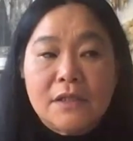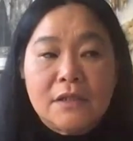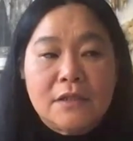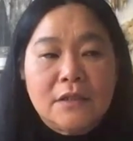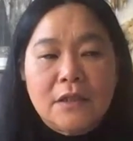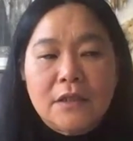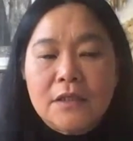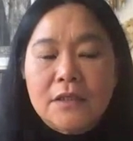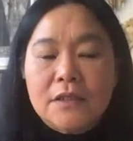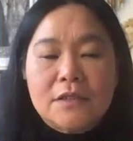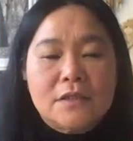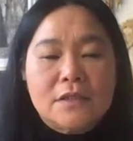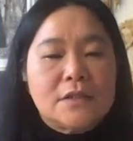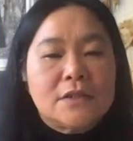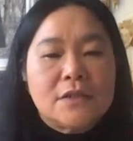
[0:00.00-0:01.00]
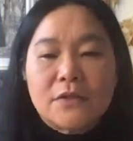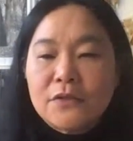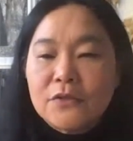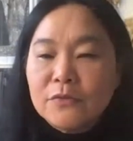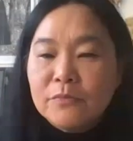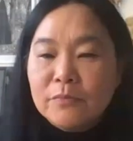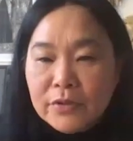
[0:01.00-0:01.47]
clear, it's
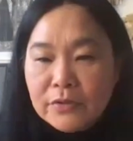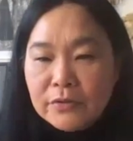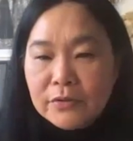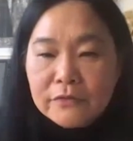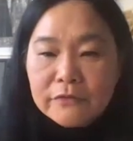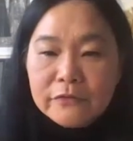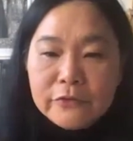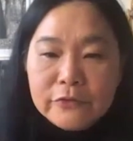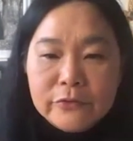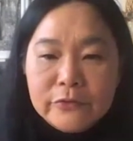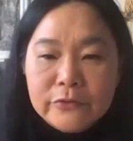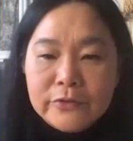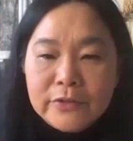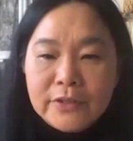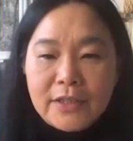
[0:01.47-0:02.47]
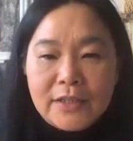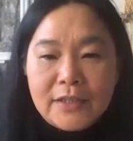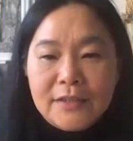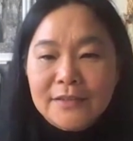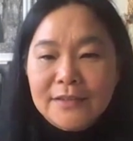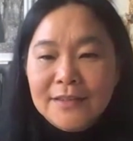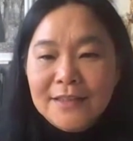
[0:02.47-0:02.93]
so beautiful.
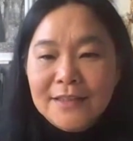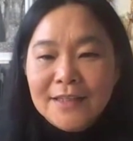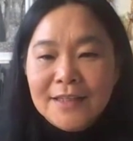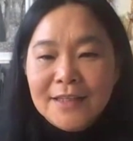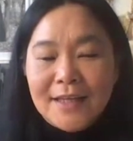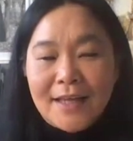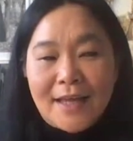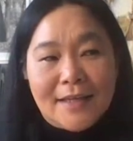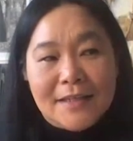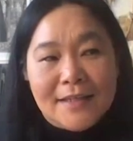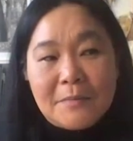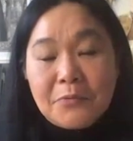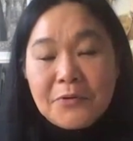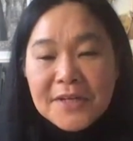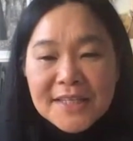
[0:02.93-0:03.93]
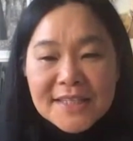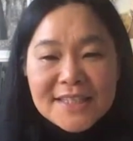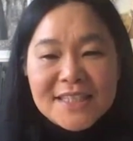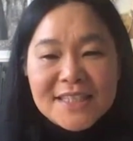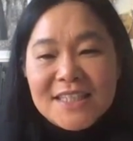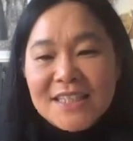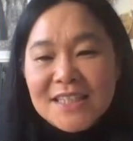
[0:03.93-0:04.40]
Like, and the
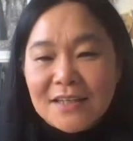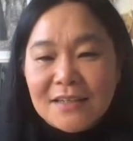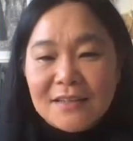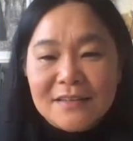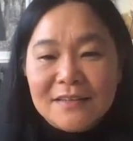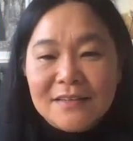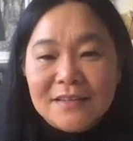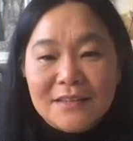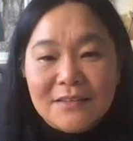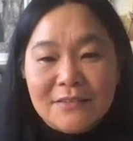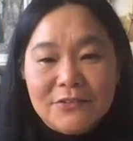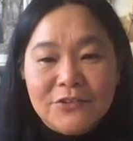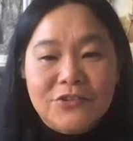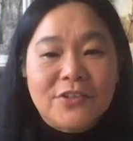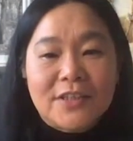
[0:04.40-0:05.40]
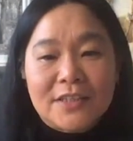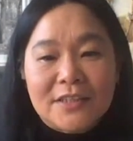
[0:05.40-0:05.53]
print on the